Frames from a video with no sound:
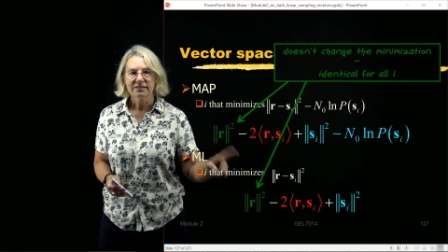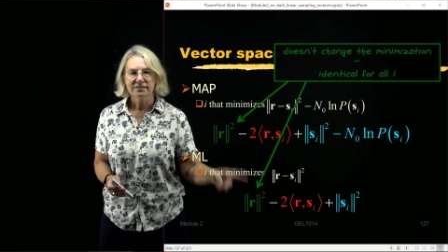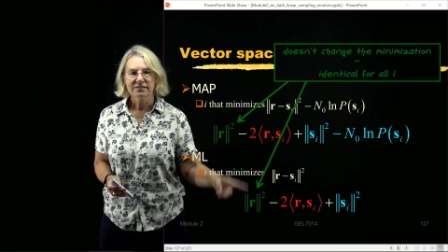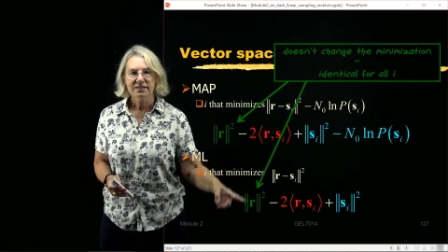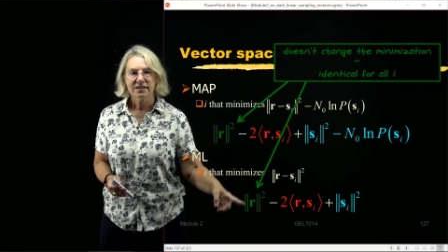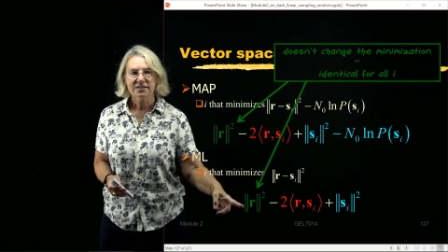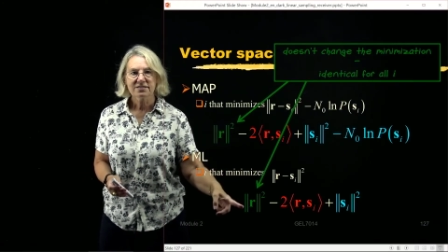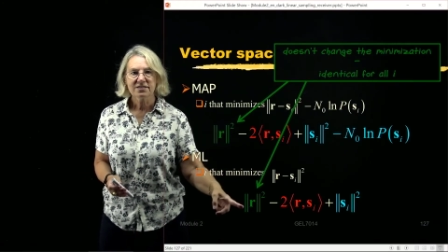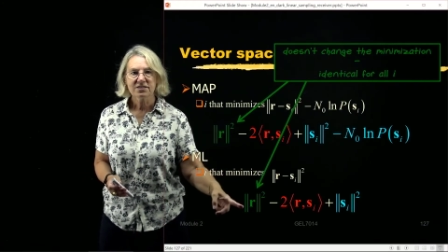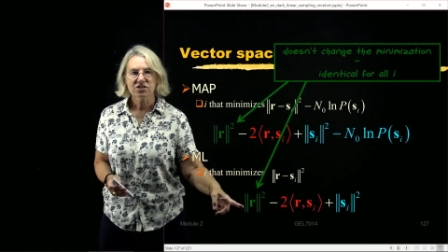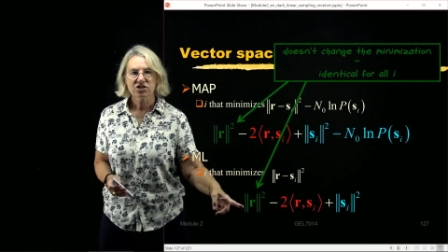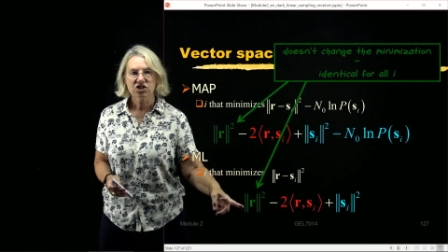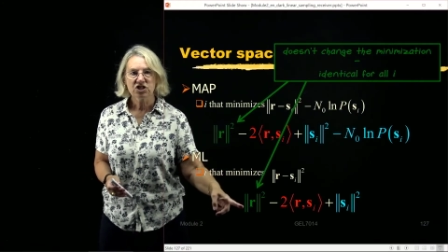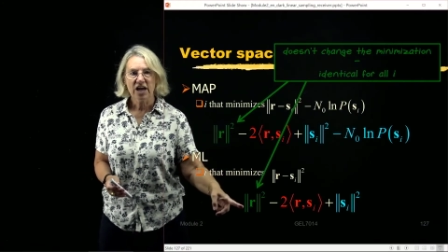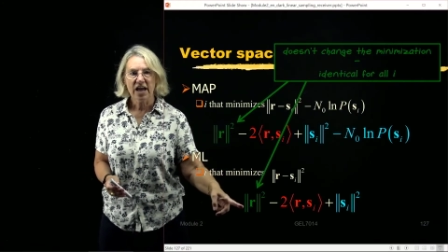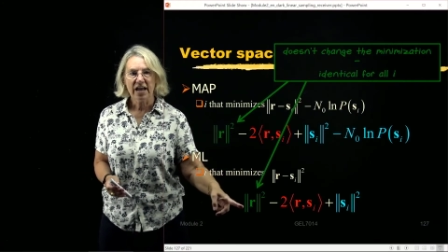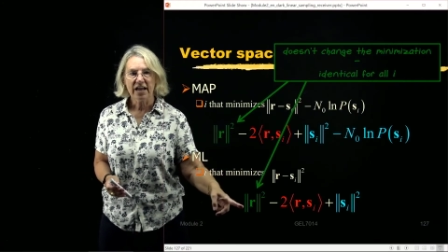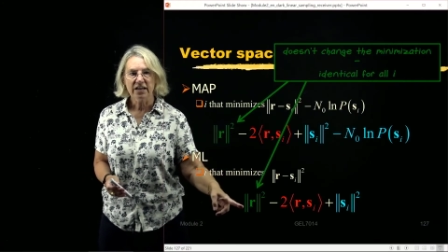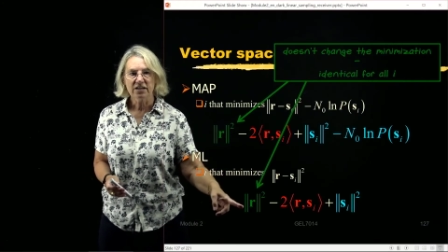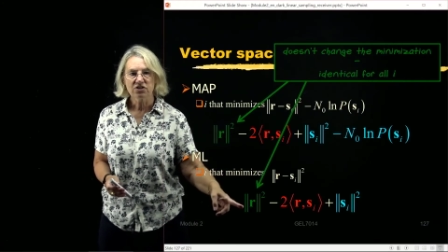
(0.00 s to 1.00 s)
doesn't
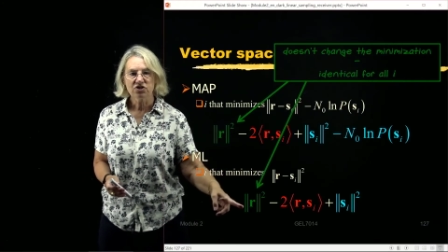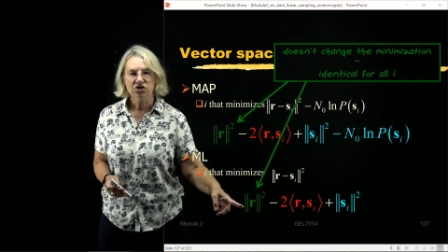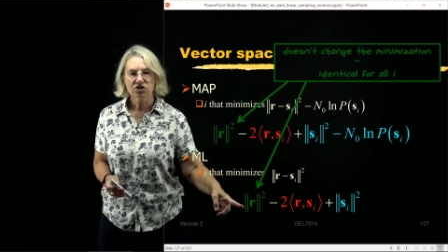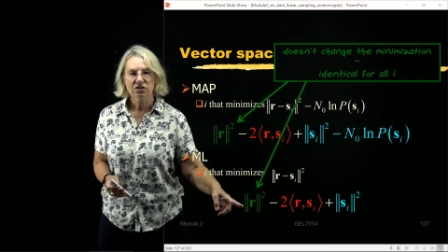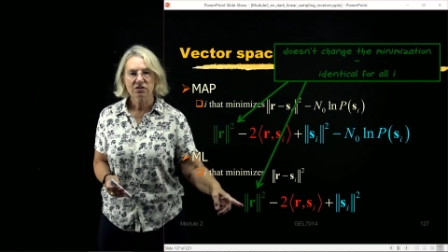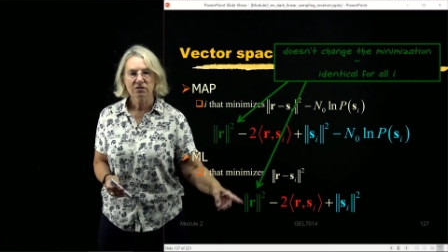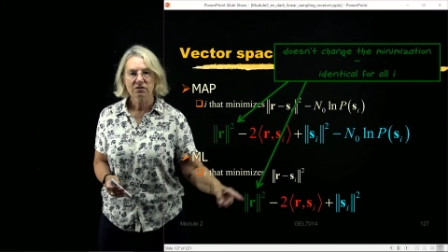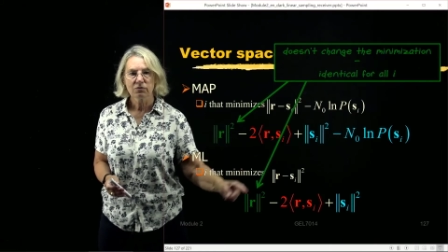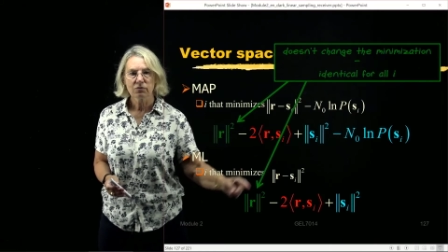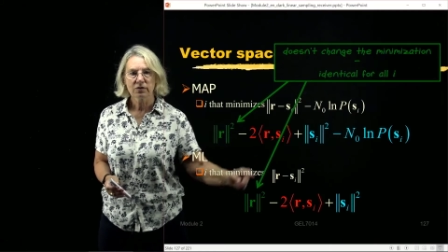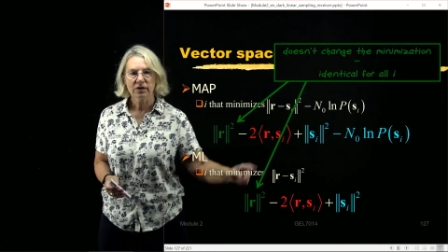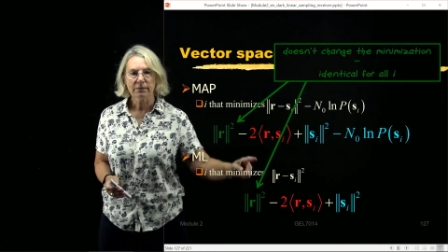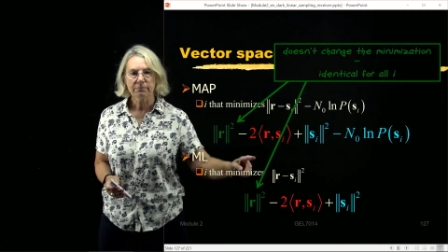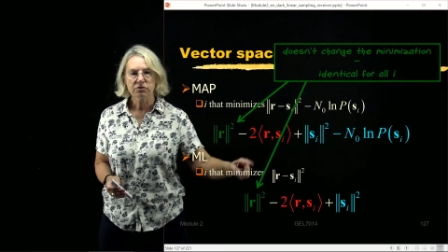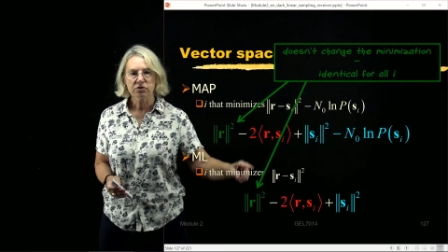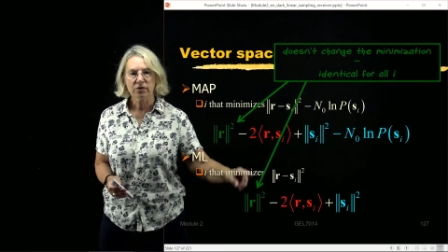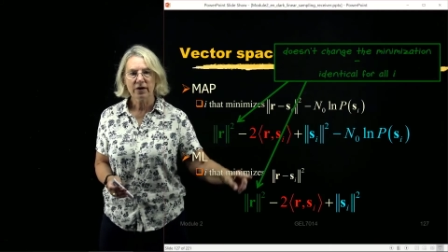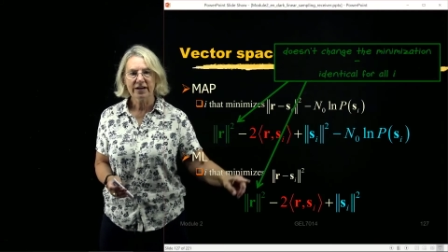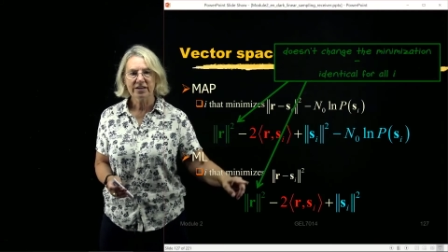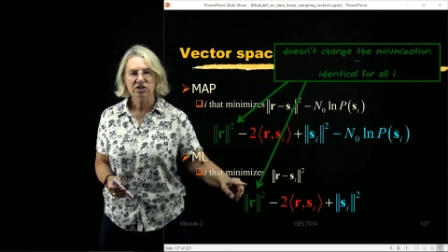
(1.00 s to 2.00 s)
change when I'm
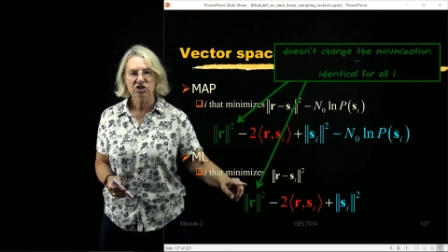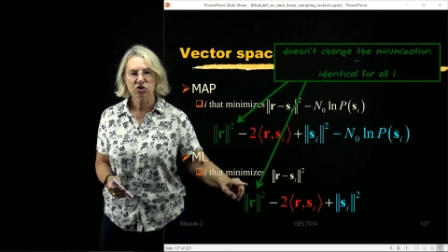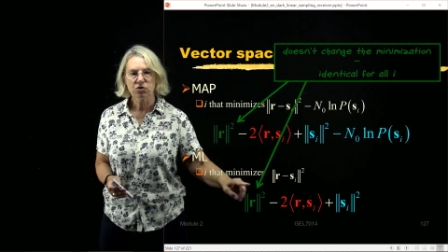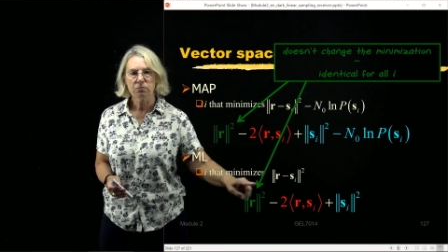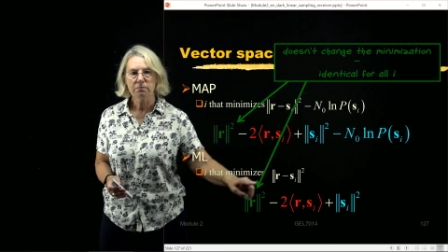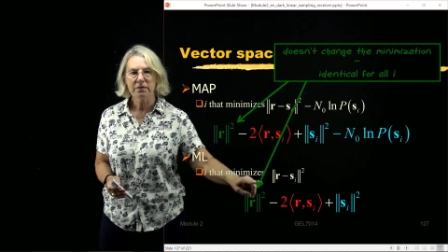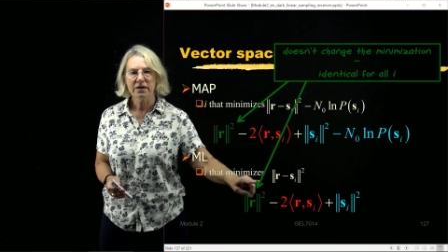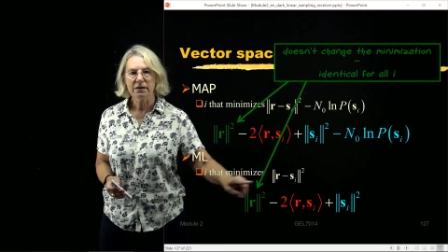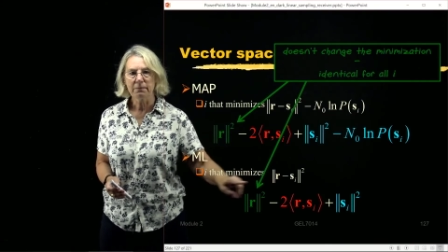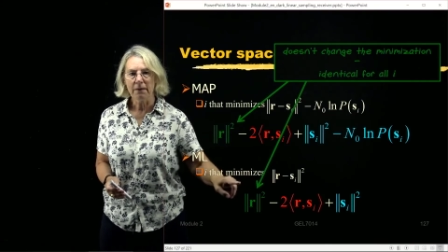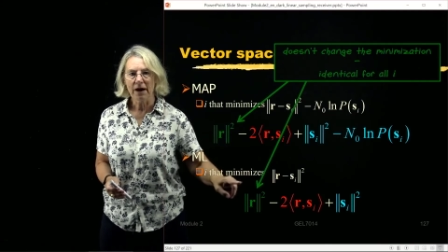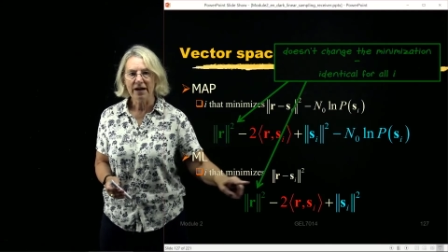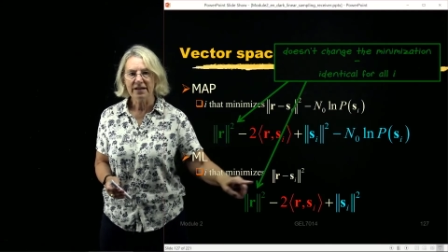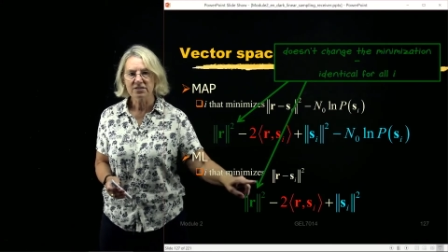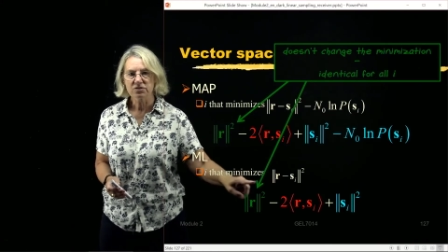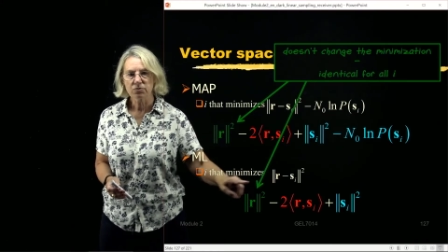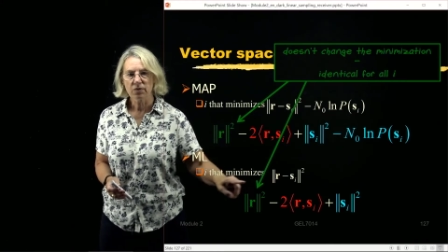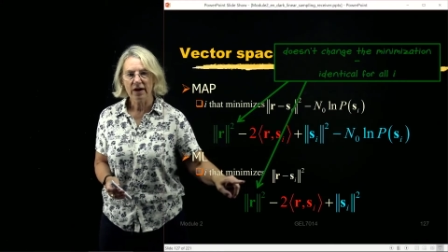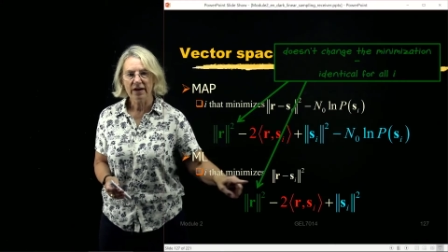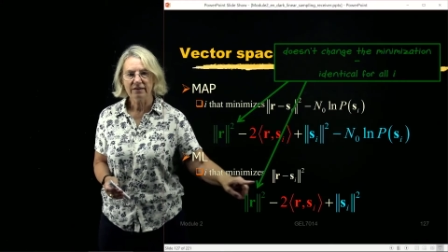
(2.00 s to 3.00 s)
trying to
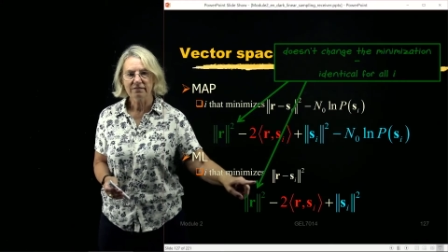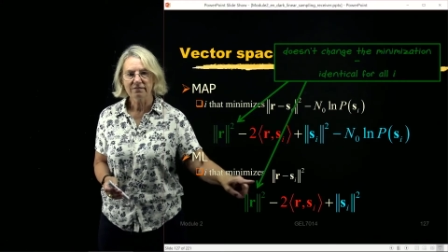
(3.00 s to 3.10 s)
minimize, right?